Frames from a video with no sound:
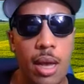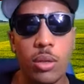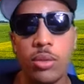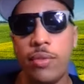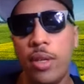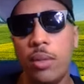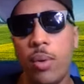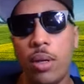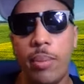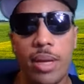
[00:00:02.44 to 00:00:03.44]
How's the family?
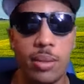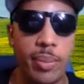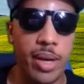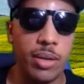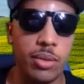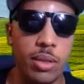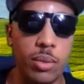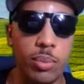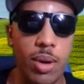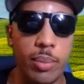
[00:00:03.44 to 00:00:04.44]
Welcome back to Patterson
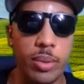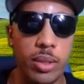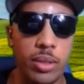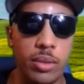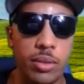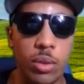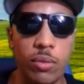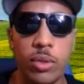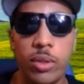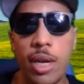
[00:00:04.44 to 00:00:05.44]
L Properties.
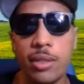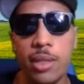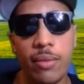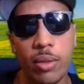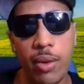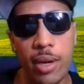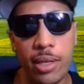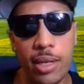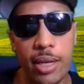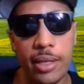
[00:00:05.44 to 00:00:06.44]
Hopefully, you guys are having a
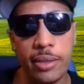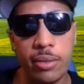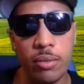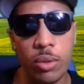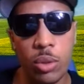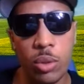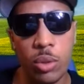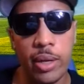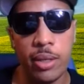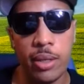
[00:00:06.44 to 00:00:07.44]
great day. Real
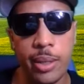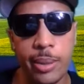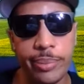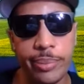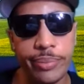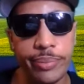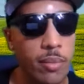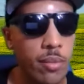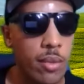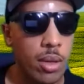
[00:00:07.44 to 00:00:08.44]
quick um,
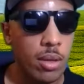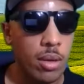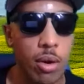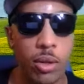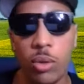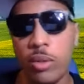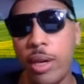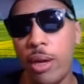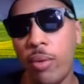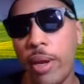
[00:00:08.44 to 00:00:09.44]
article that
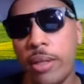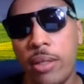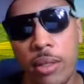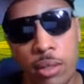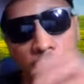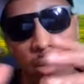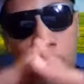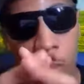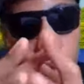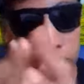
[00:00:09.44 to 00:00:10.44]
I read this,
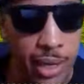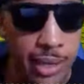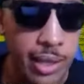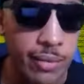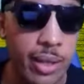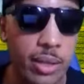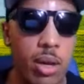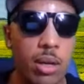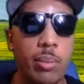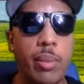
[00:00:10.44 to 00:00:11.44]
this morning, I definitely
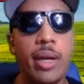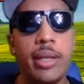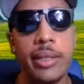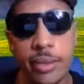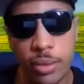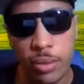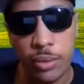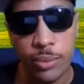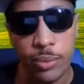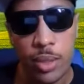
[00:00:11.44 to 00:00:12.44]
talk about it. You
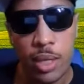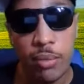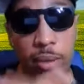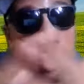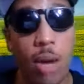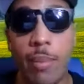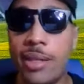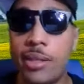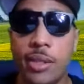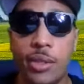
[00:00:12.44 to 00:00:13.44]
know, really caught my
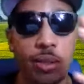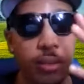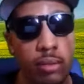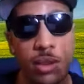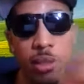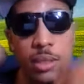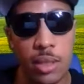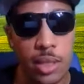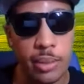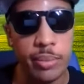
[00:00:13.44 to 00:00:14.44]
attention because
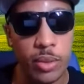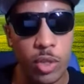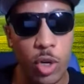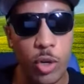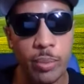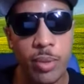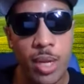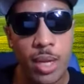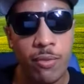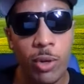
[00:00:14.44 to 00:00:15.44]
um, the term,
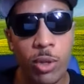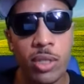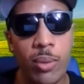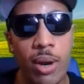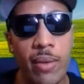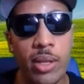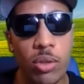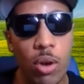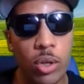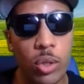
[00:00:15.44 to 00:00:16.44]
first thing when I read this
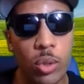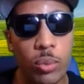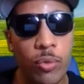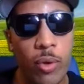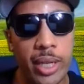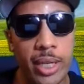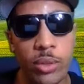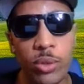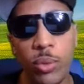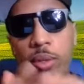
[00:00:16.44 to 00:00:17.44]
article before I get
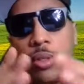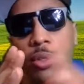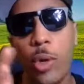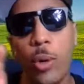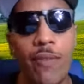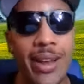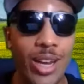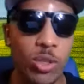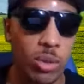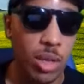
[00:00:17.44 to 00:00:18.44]
into it, the term
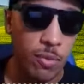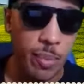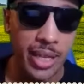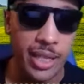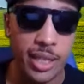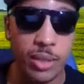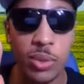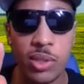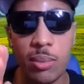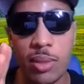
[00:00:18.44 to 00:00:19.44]
financial lovemaking
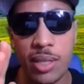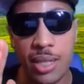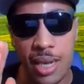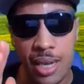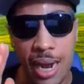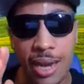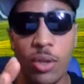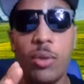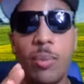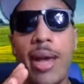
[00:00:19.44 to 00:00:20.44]
was something that I
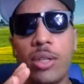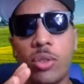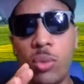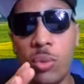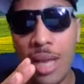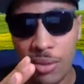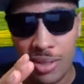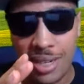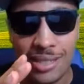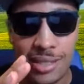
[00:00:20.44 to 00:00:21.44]
heard back in
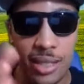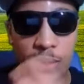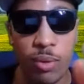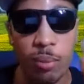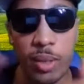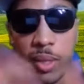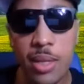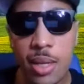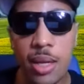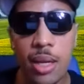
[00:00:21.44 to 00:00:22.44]
2018 from the
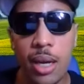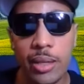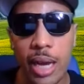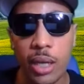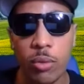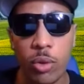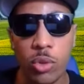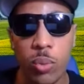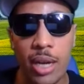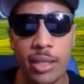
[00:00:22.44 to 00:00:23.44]
uh, Dr.
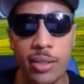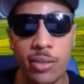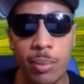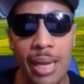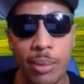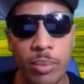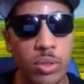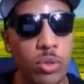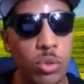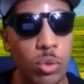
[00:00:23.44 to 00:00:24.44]
Maurice Watkins, the Black
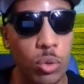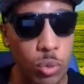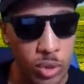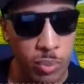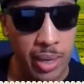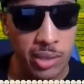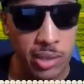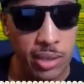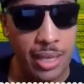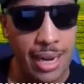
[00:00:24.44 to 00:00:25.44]
Business School, which
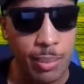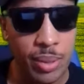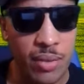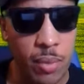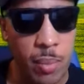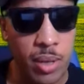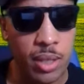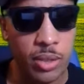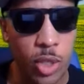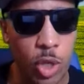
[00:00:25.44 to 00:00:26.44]
basically, and I believe a,
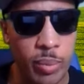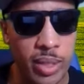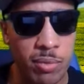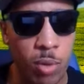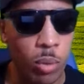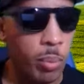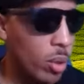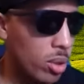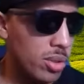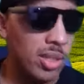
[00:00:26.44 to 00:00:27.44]
a gentleman wrote
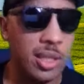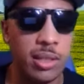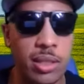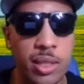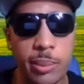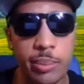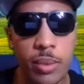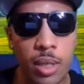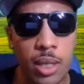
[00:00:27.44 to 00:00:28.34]
books and um,